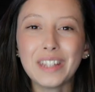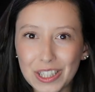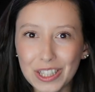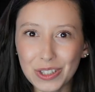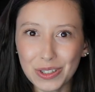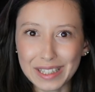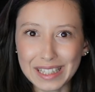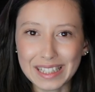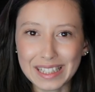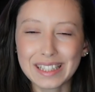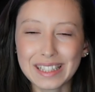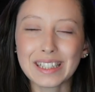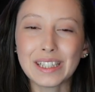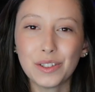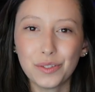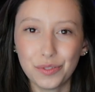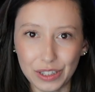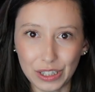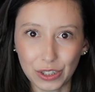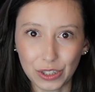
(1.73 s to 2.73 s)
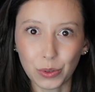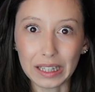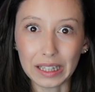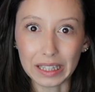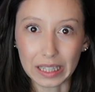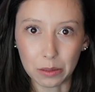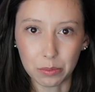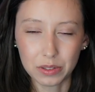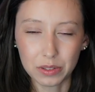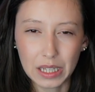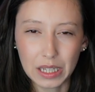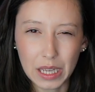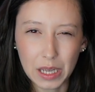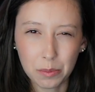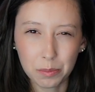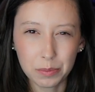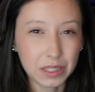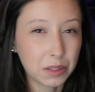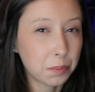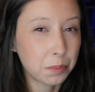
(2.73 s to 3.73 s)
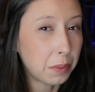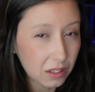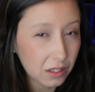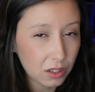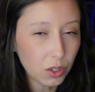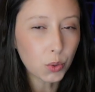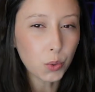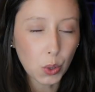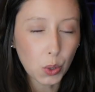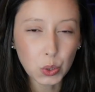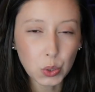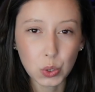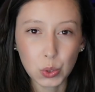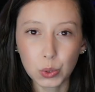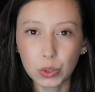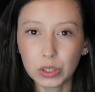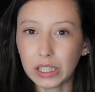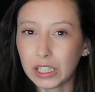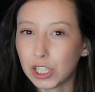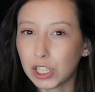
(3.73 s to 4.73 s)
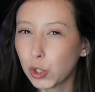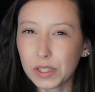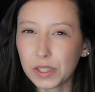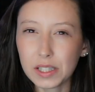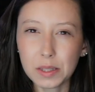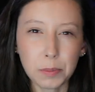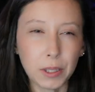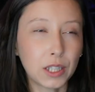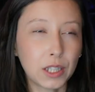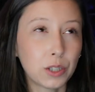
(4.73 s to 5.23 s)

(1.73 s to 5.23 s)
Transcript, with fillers: you need a virtual lab. But pick the wrong tool and you will spend